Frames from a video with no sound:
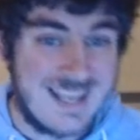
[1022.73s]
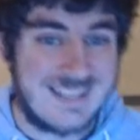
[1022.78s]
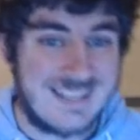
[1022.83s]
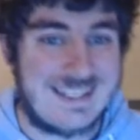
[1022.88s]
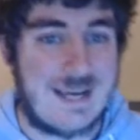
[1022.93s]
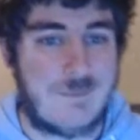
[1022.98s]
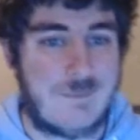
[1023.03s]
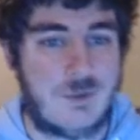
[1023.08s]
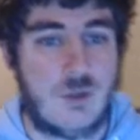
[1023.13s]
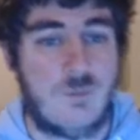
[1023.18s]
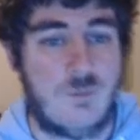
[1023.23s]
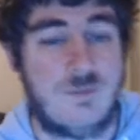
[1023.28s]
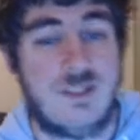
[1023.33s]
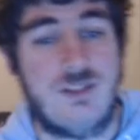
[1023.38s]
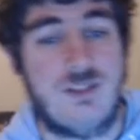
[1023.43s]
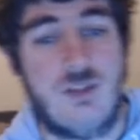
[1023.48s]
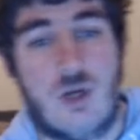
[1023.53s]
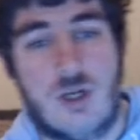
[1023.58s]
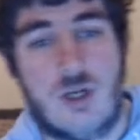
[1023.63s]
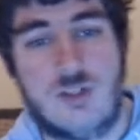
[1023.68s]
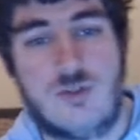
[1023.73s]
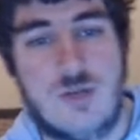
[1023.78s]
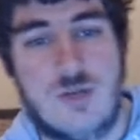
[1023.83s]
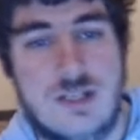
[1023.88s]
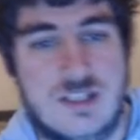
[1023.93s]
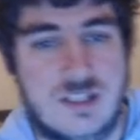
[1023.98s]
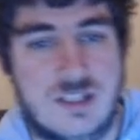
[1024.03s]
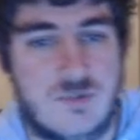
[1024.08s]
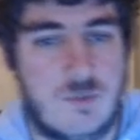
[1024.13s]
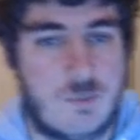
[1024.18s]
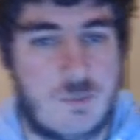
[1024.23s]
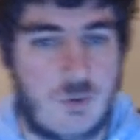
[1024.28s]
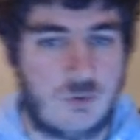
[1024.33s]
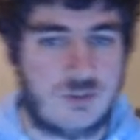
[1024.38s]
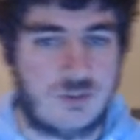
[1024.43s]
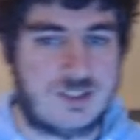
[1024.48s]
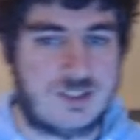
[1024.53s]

Capcom did not address the reported